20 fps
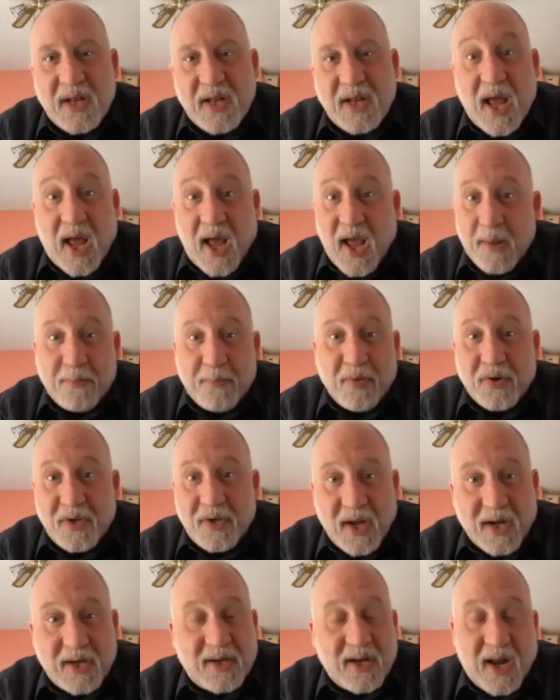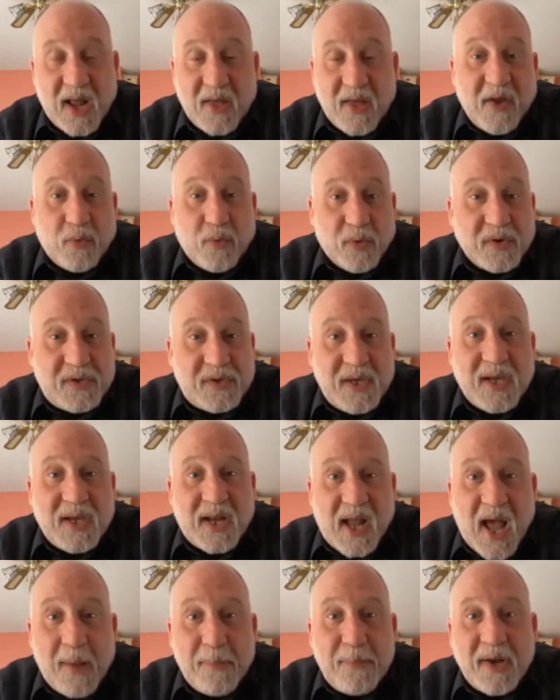And I predict, and I think we're seeing
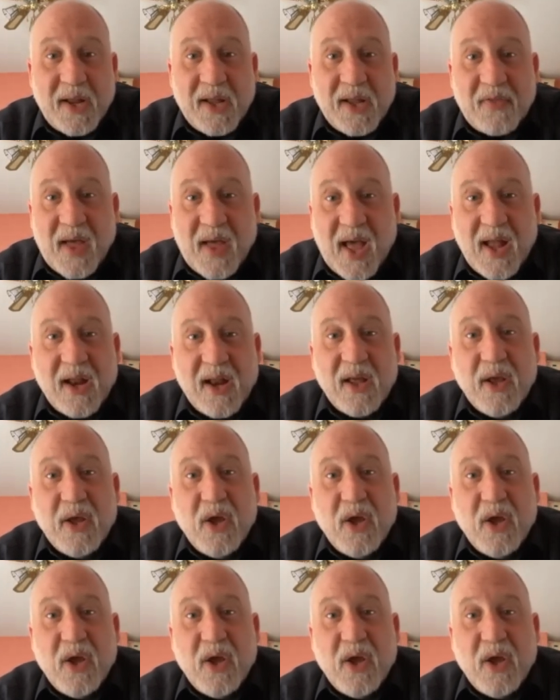it happening, that